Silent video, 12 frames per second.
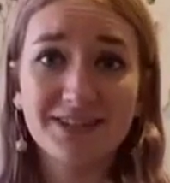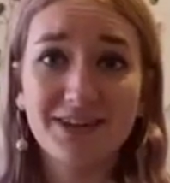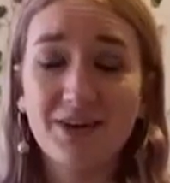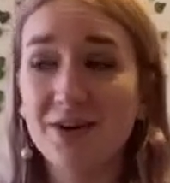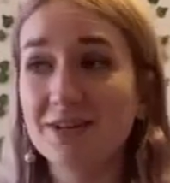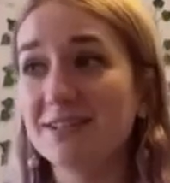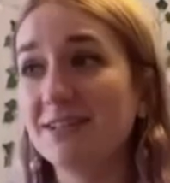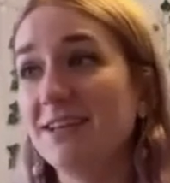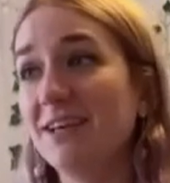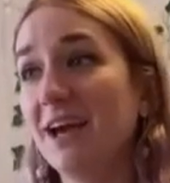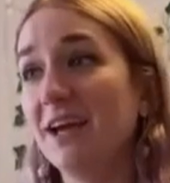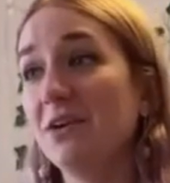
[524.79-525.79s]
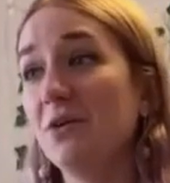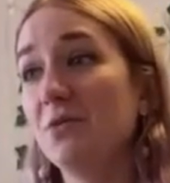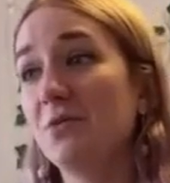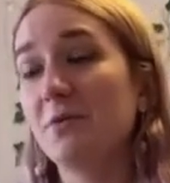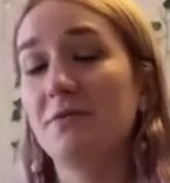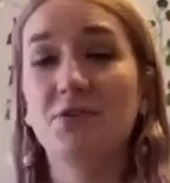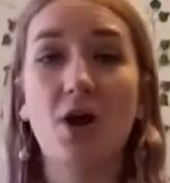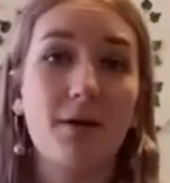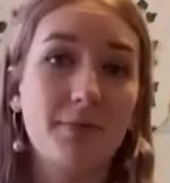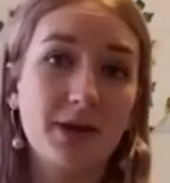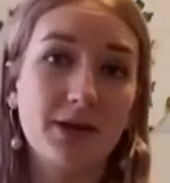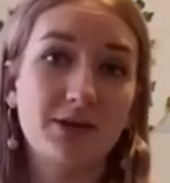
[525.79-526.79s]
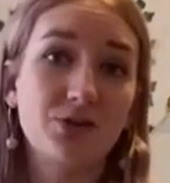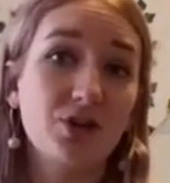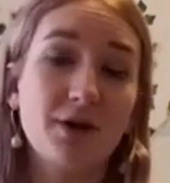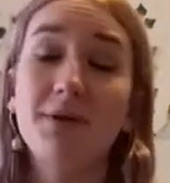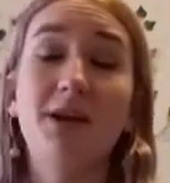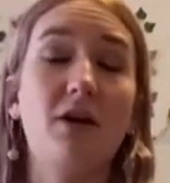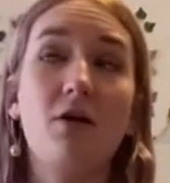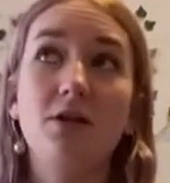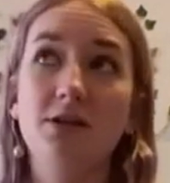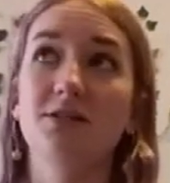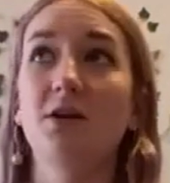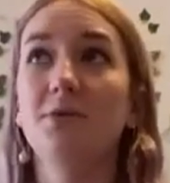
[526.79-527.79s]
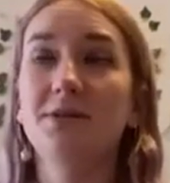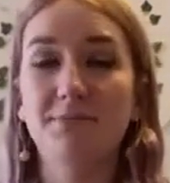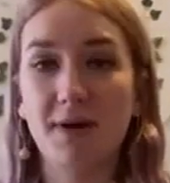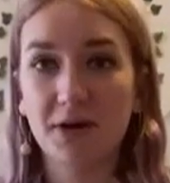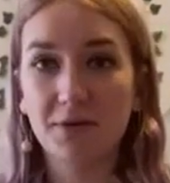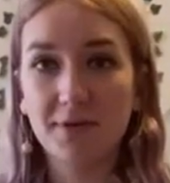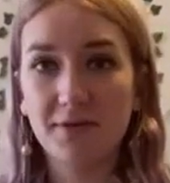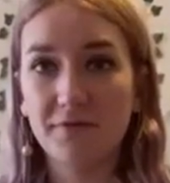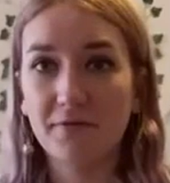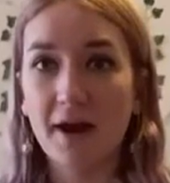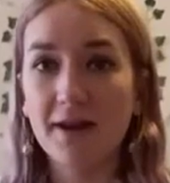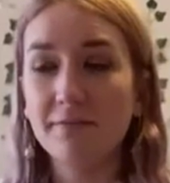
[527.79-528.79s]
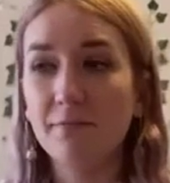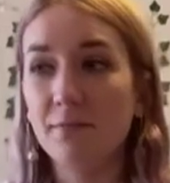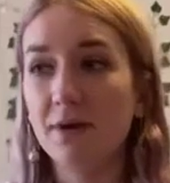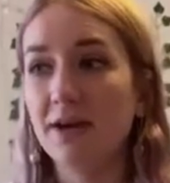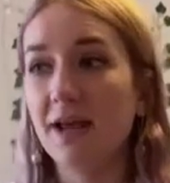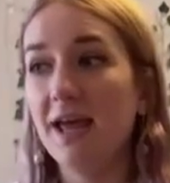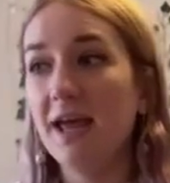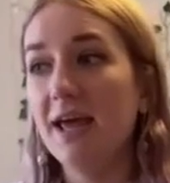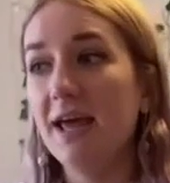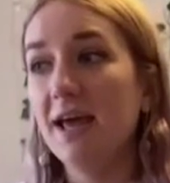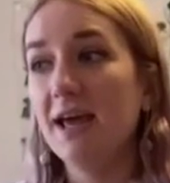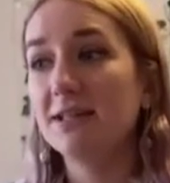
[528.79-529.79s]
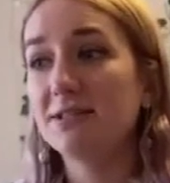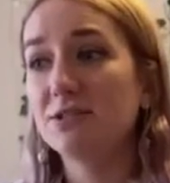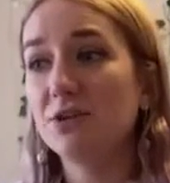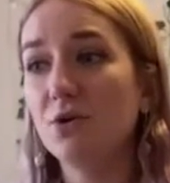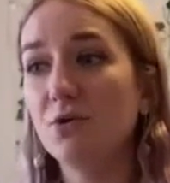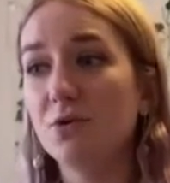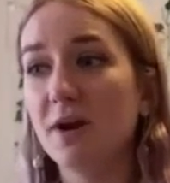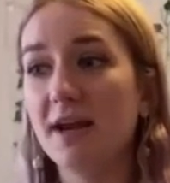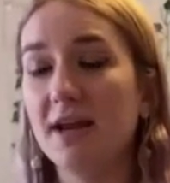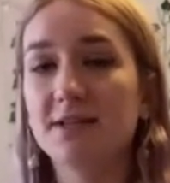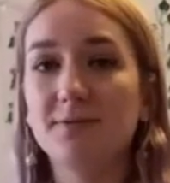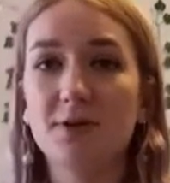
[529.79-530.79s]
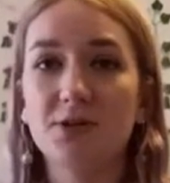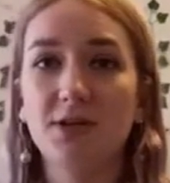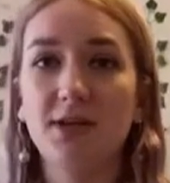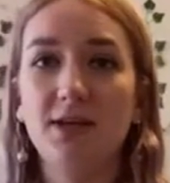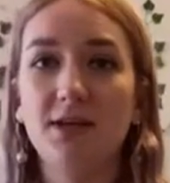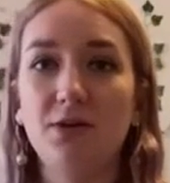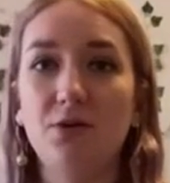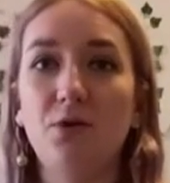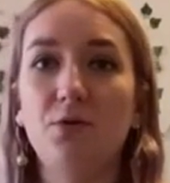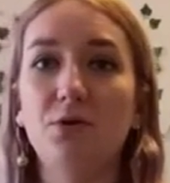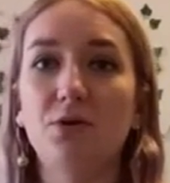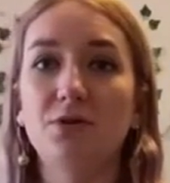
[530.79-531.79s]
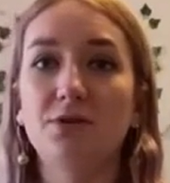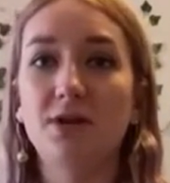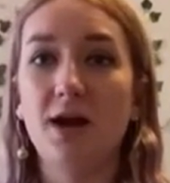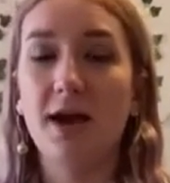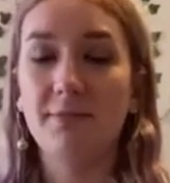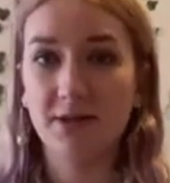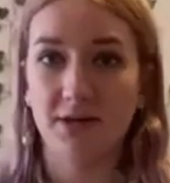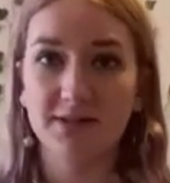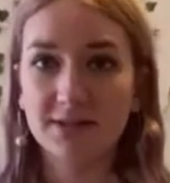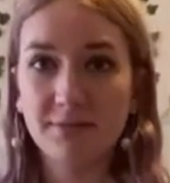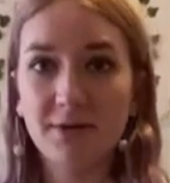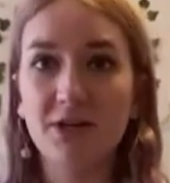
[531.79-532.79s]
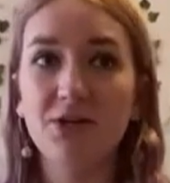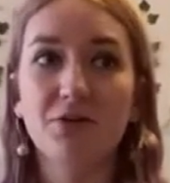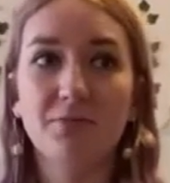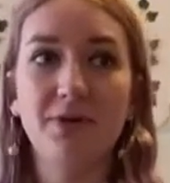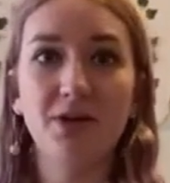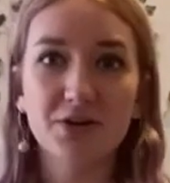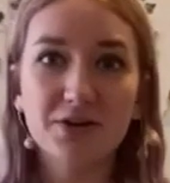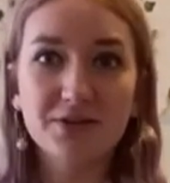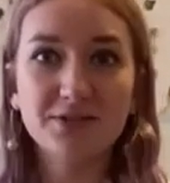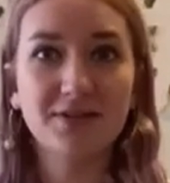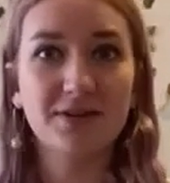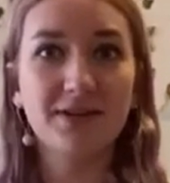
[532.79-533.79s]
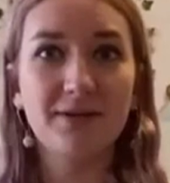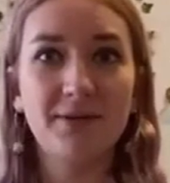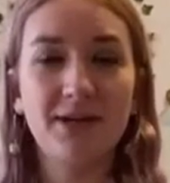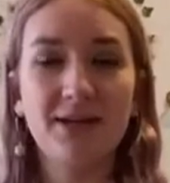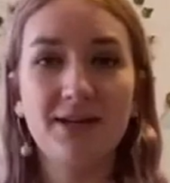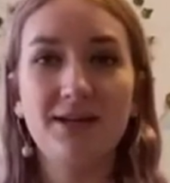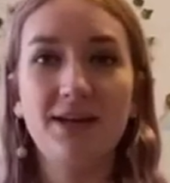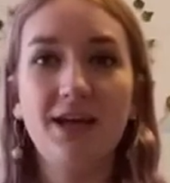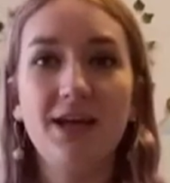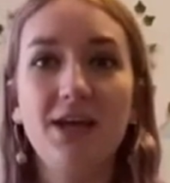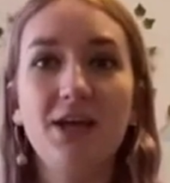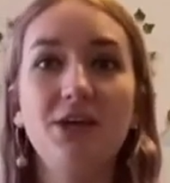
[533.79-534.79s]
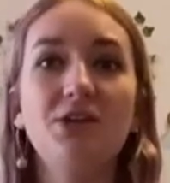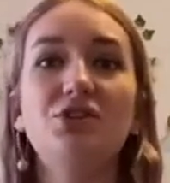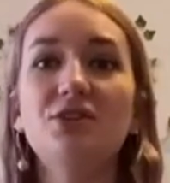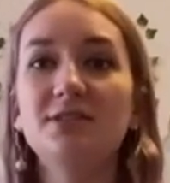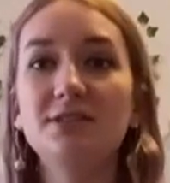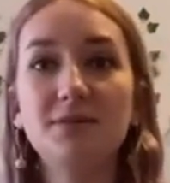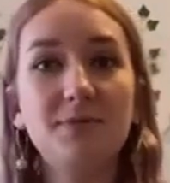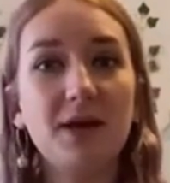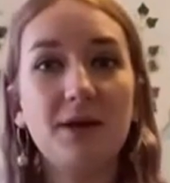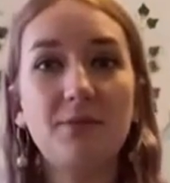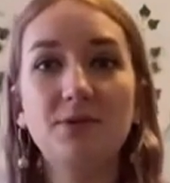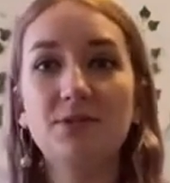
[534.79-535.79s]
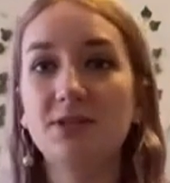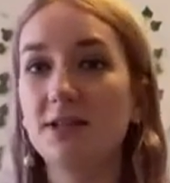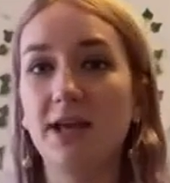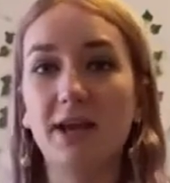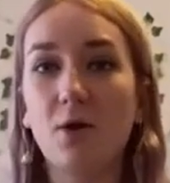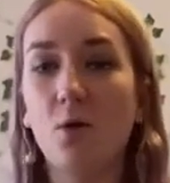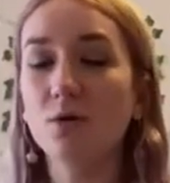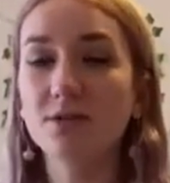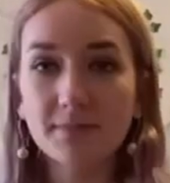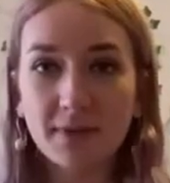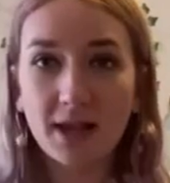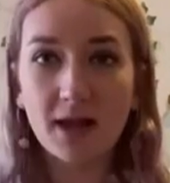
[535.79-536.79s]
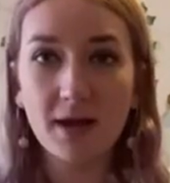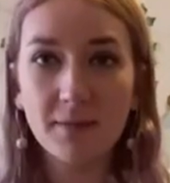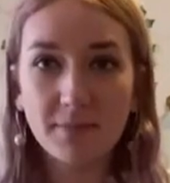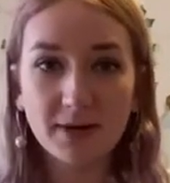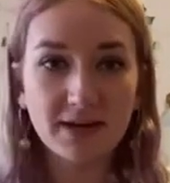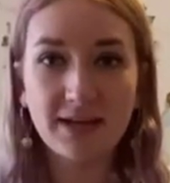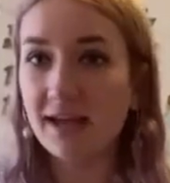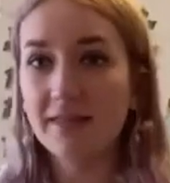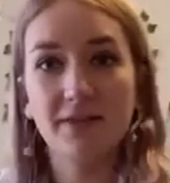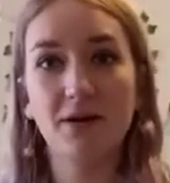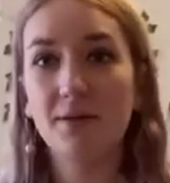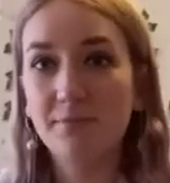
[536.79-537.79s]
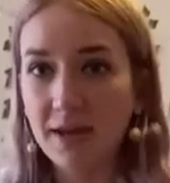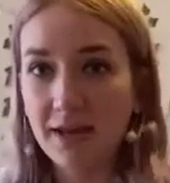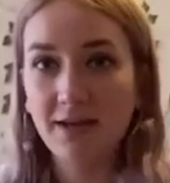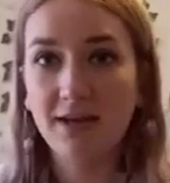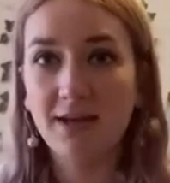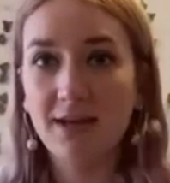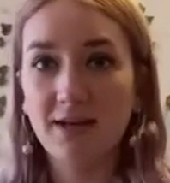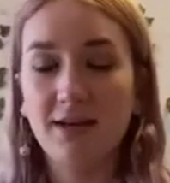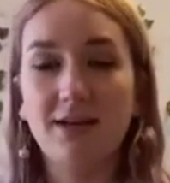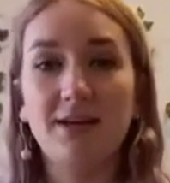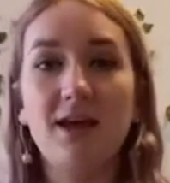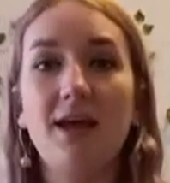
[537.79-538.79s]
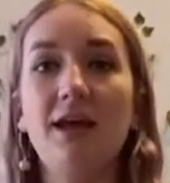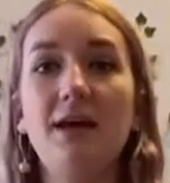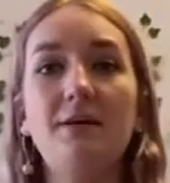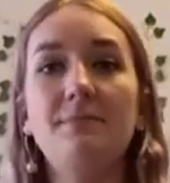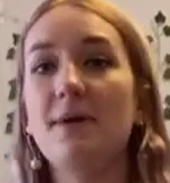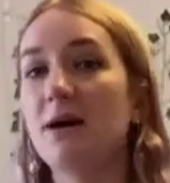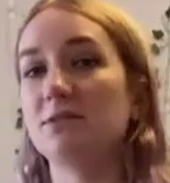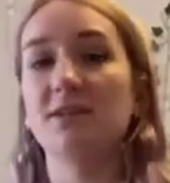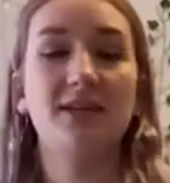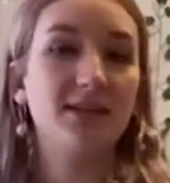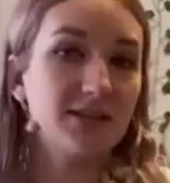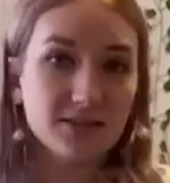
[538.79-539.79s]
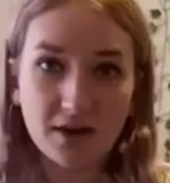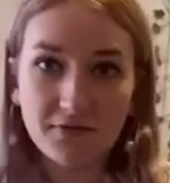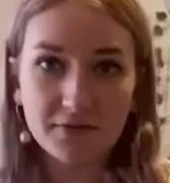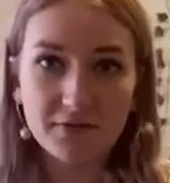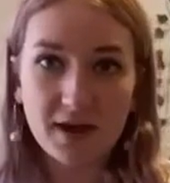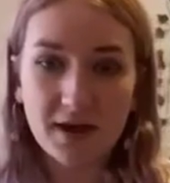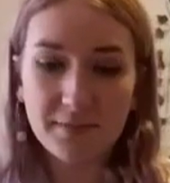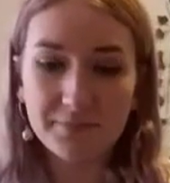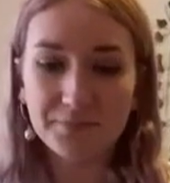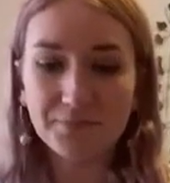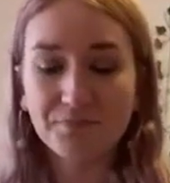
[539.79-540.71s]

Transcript: Honestly, I know thrift shopping and shopping at all is always better with a friend, but it's so great, especially, you know, your time in there is limited, your mirrors are limited. Just to be able to like hold something up and get their opinion and bounce ideas off of them.